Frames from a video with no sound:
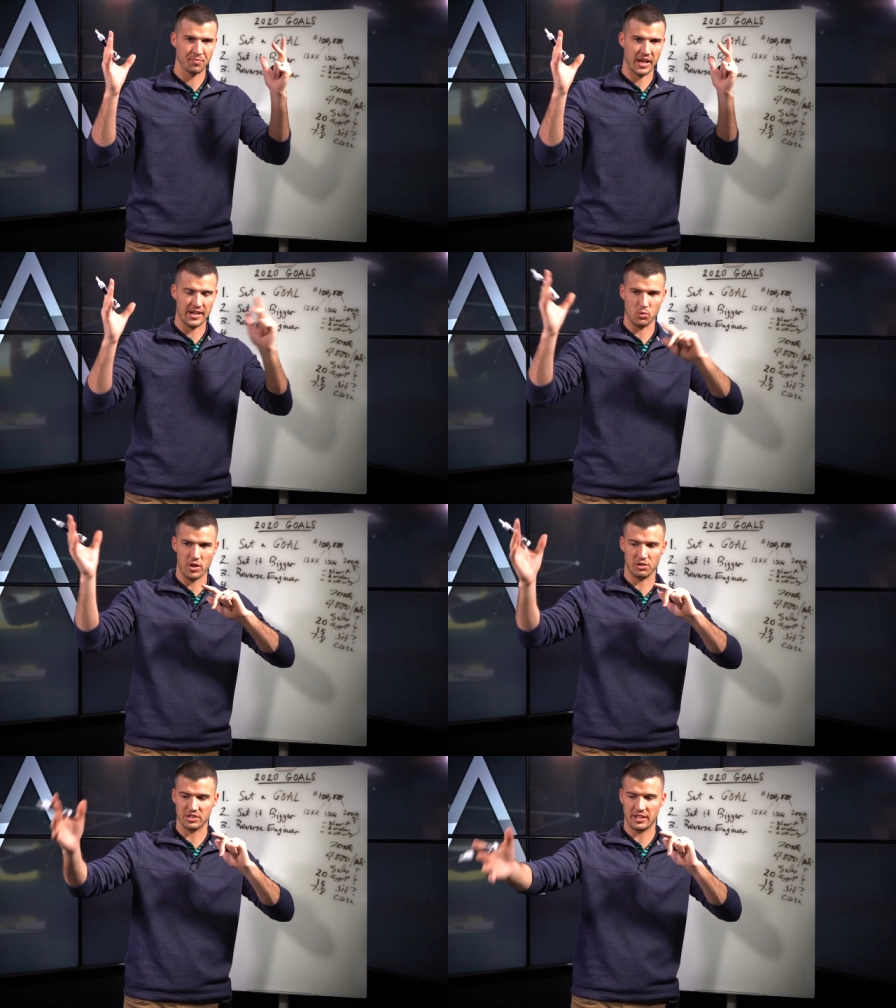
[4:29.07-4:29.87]
Okay, as
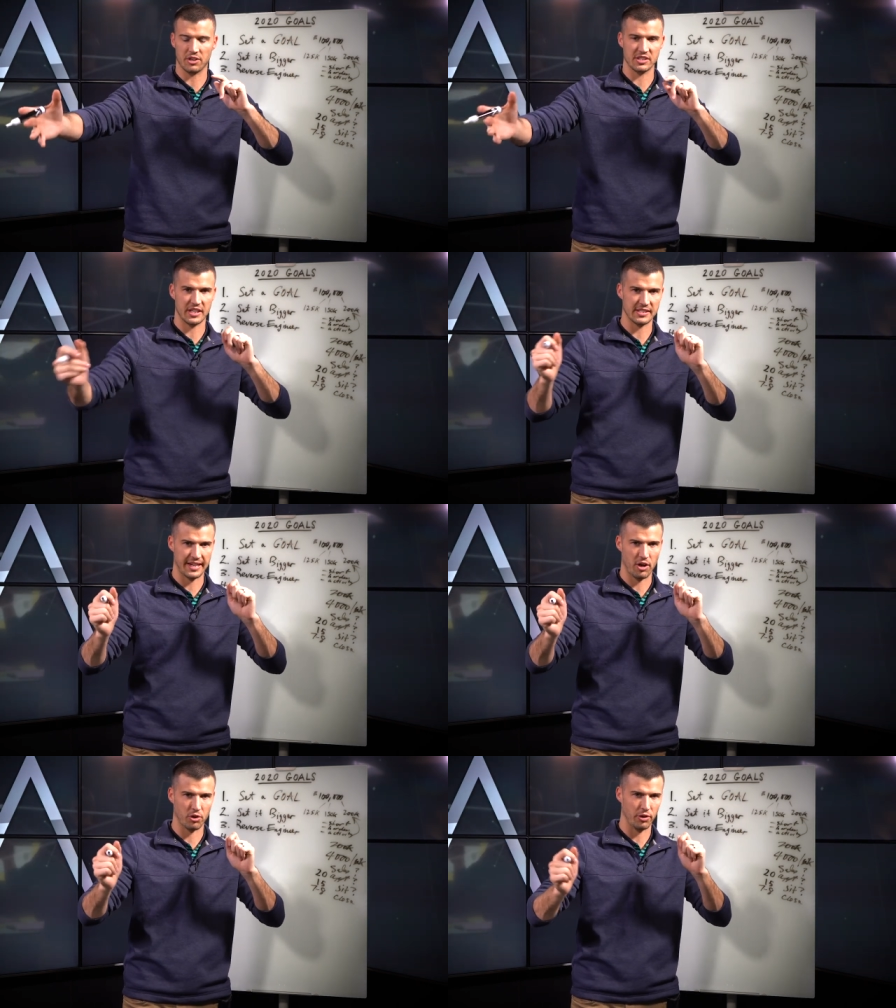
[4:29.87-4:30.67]
Wendell said in our
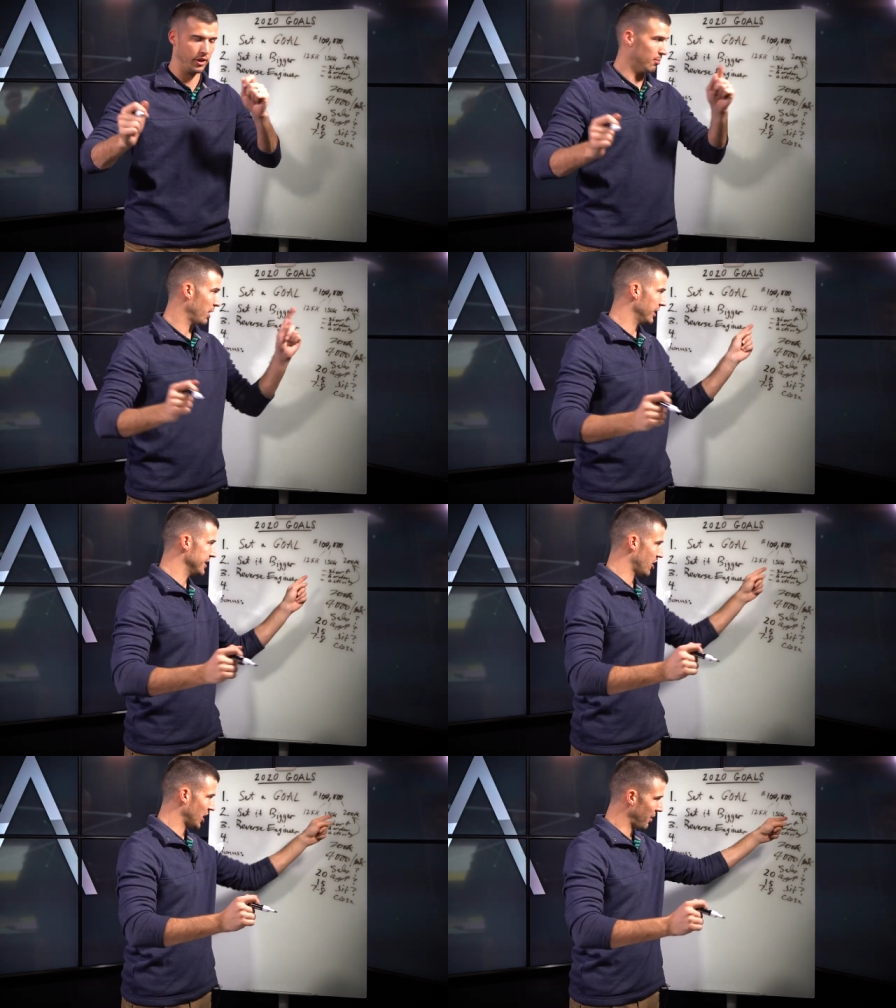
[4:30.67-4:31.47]
necessity call earlier, Bradley
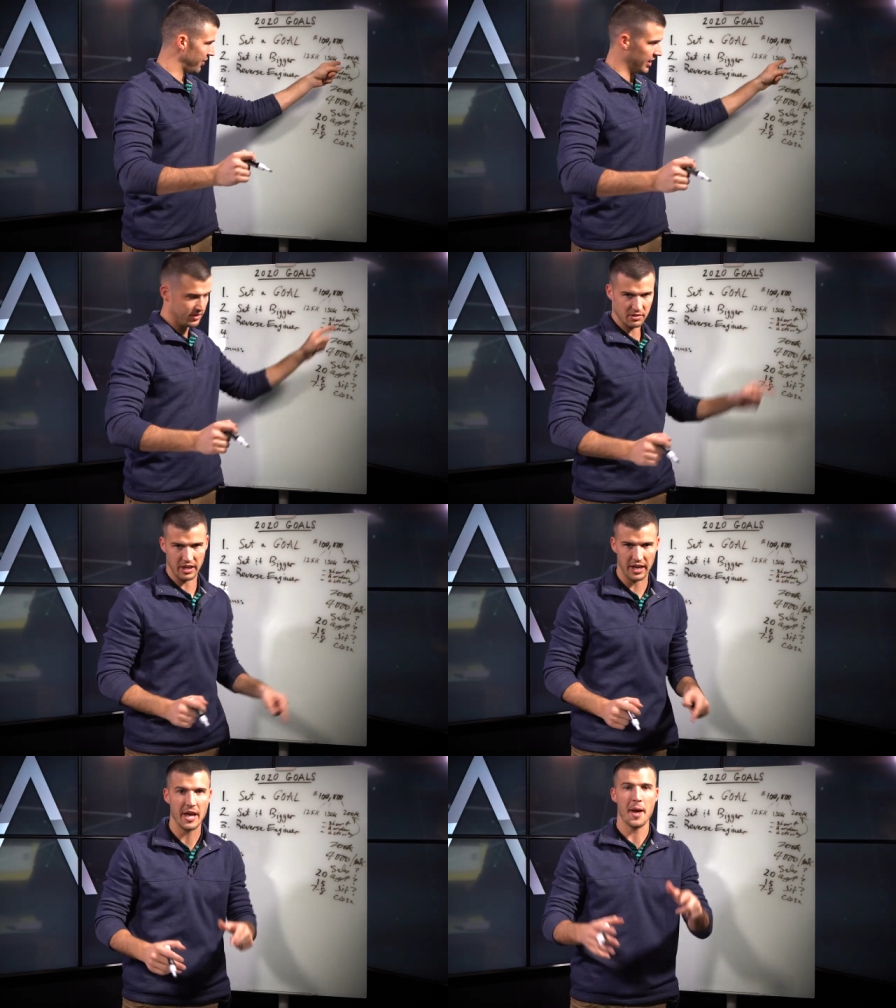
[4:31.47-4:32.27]
talked about this,
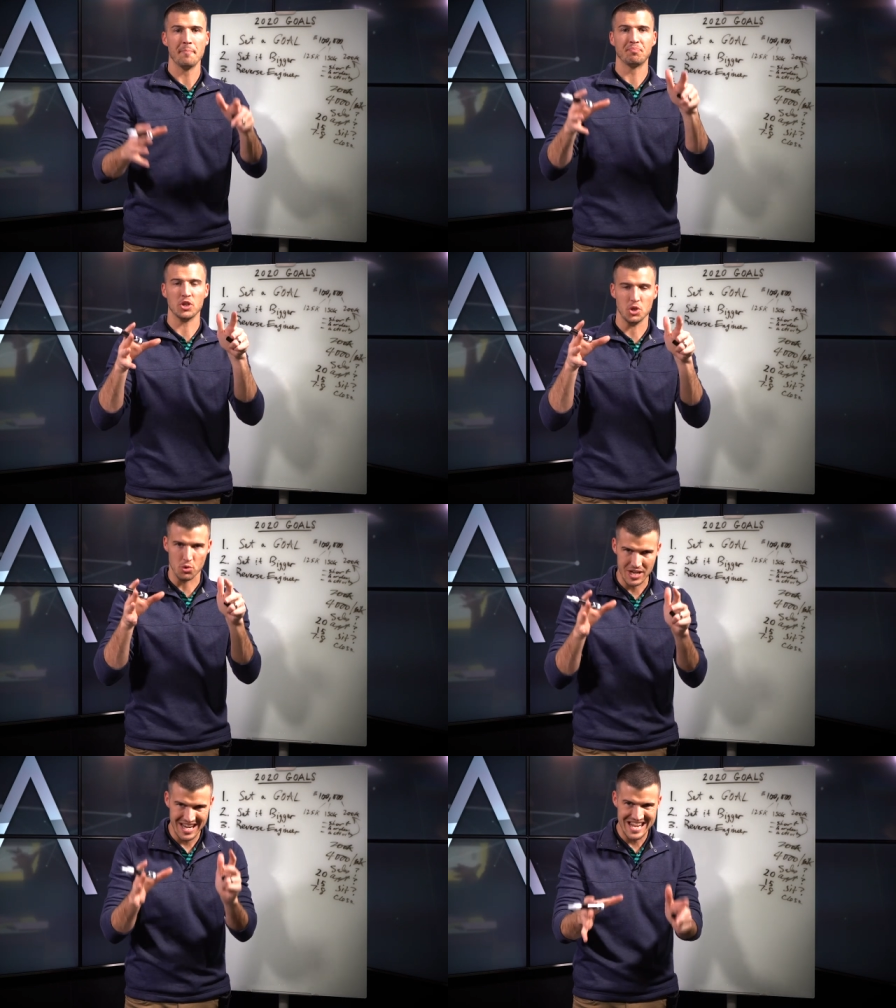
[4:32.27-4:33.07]
okay? You
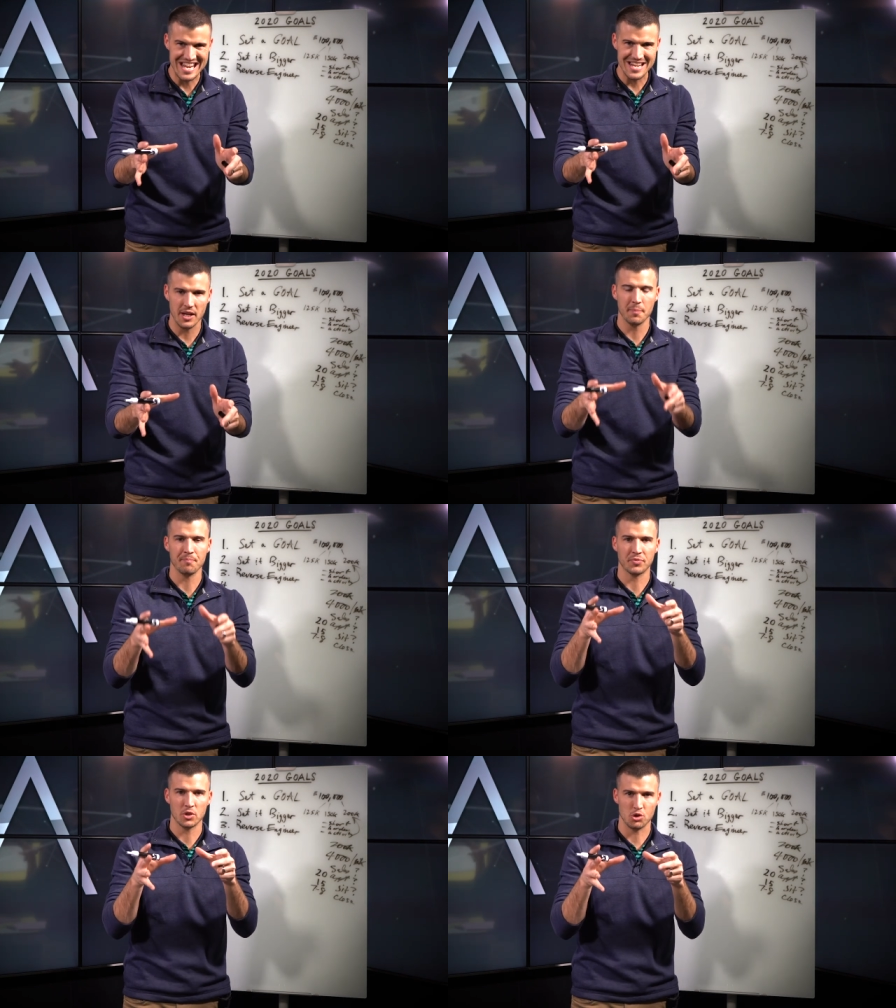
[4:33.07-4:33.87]
need
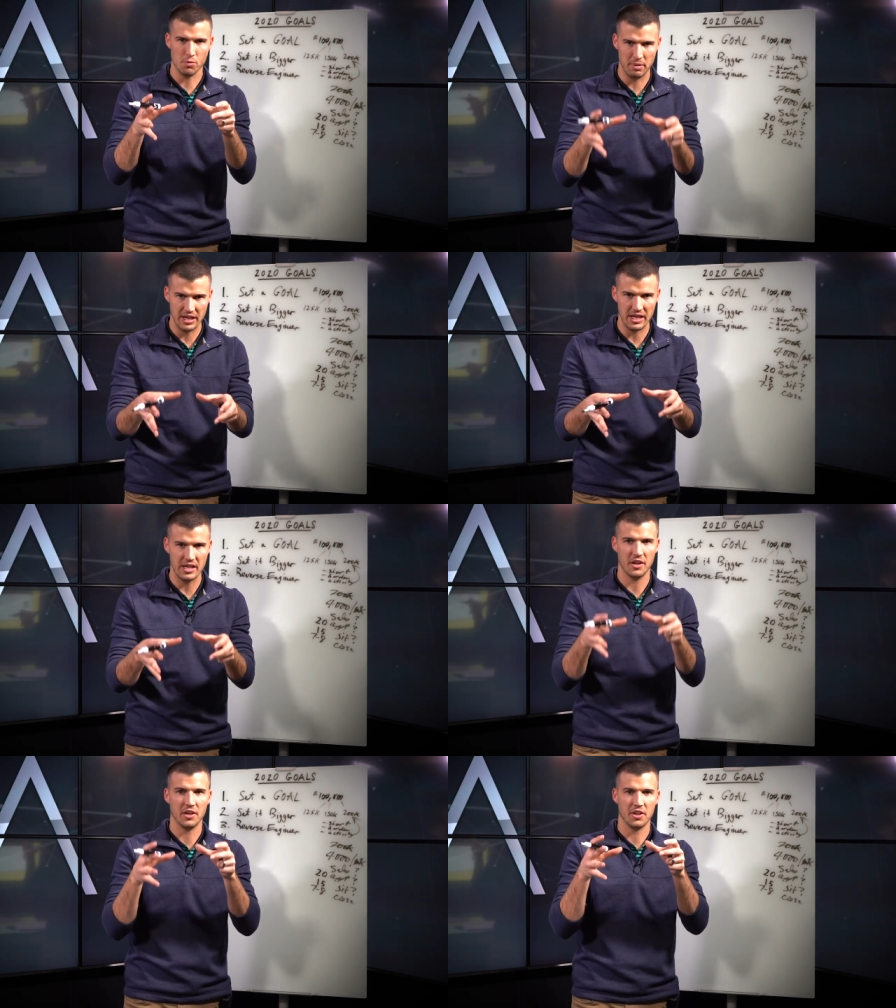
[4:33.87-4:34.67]
to be